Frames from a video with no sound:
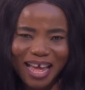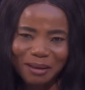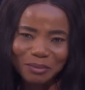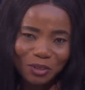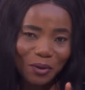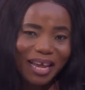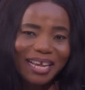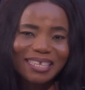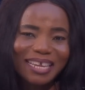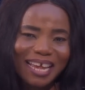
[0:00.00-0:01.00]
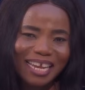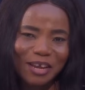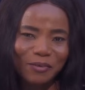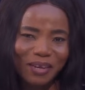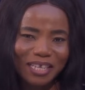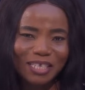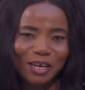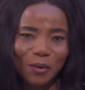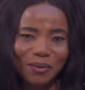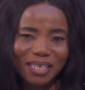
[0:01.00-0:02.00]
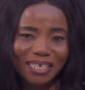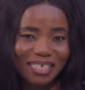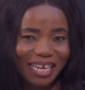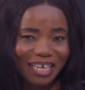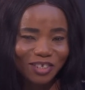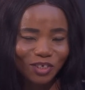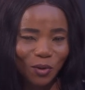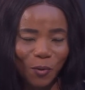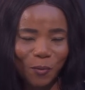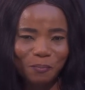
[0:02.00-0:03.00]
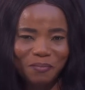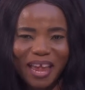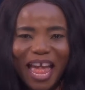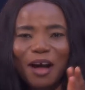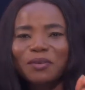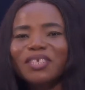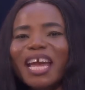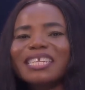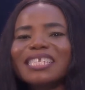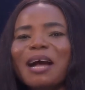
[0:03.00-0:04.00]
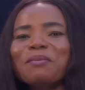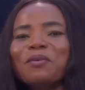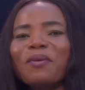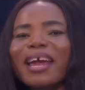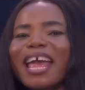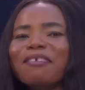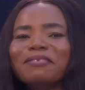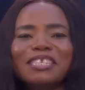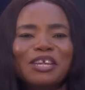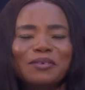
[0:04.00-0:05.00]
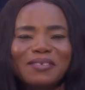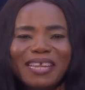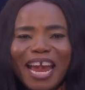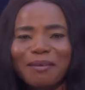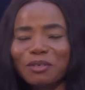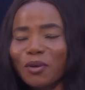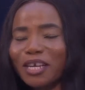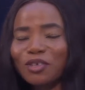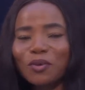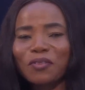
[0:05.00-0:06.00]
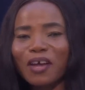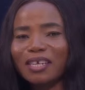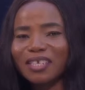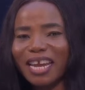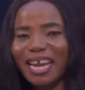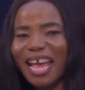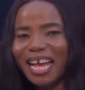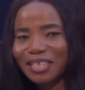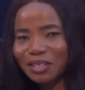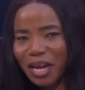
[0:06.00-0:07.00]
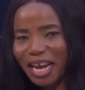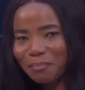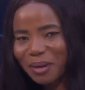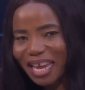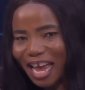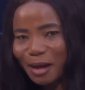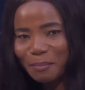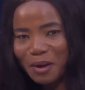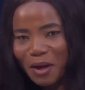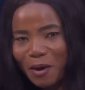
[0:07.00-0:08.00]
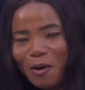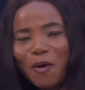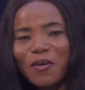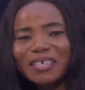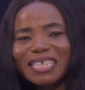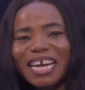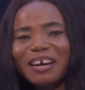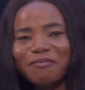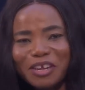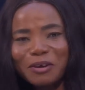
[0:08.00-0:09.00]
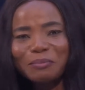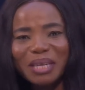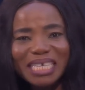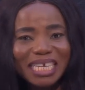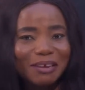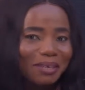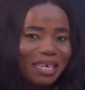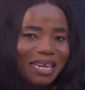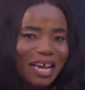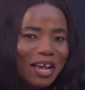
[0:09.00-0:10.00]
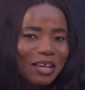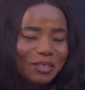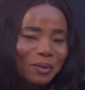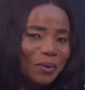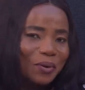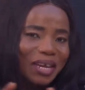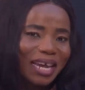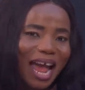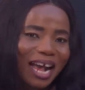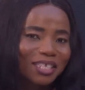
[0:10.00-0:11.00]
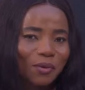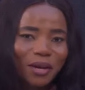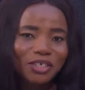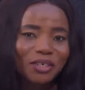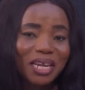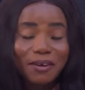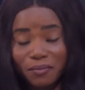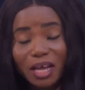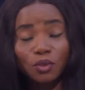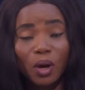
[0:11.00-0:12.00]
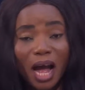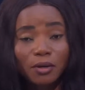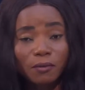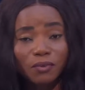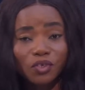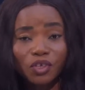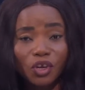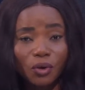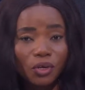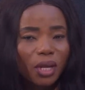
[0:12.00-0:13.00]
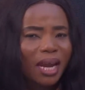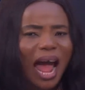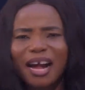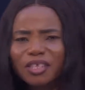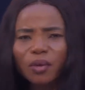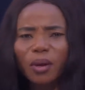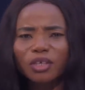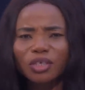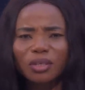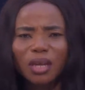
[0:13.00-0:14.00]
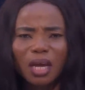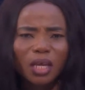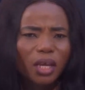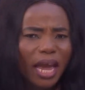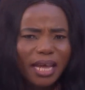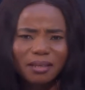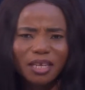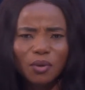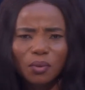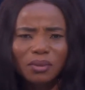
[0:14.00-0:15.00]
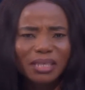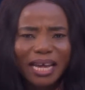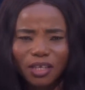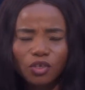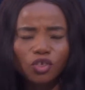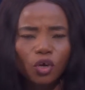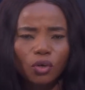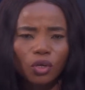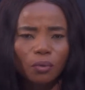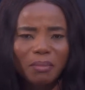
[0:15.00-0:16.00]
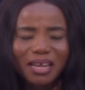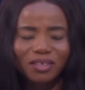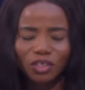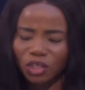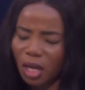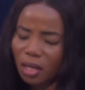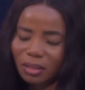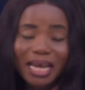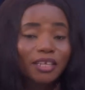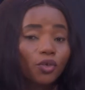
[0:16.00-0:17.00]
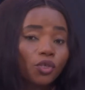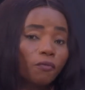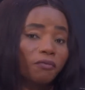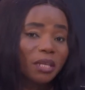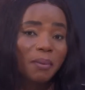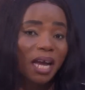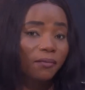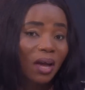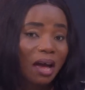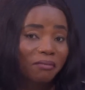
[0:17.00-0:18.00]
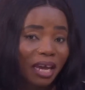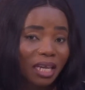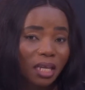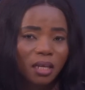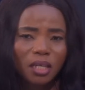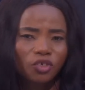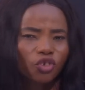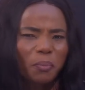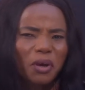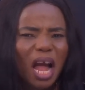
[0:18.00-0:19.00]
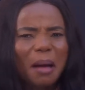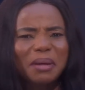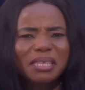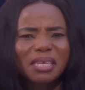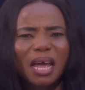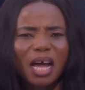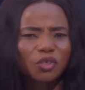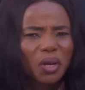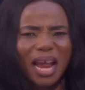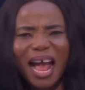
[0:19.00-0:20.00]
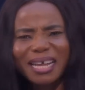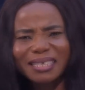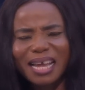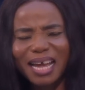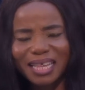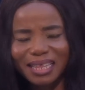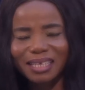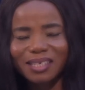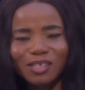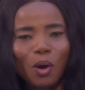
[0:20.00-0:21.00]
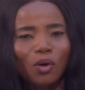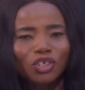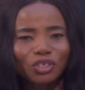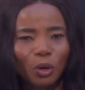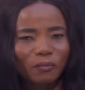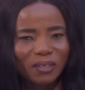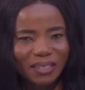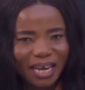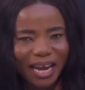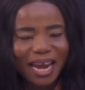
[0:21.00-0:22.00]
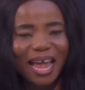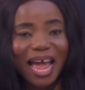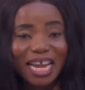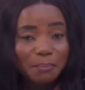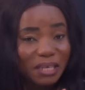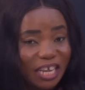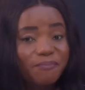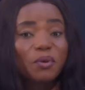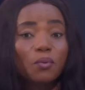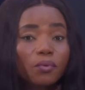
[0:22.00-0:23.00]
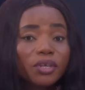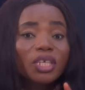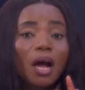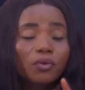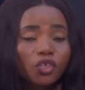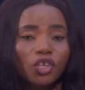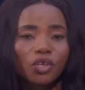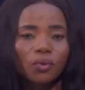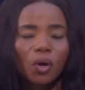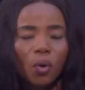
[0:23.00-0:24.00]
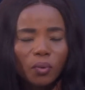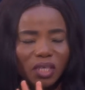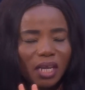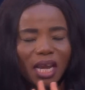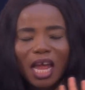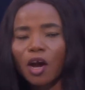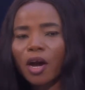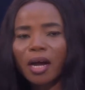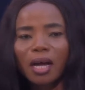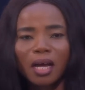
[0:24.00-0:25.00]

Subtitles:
I'm sure, like I said earlier, you've learned a lot on today's show. Health checks come your way every Tuesday between 2:30 and 3 p.m. on VOP TV. So you can ask a question, even as we're out of the studio, you can ask a question, you can, send us your message, send us your feedback if you have any, drop your comments as regards the discussion of the day, and believe me, we'll reach out to you with a clearer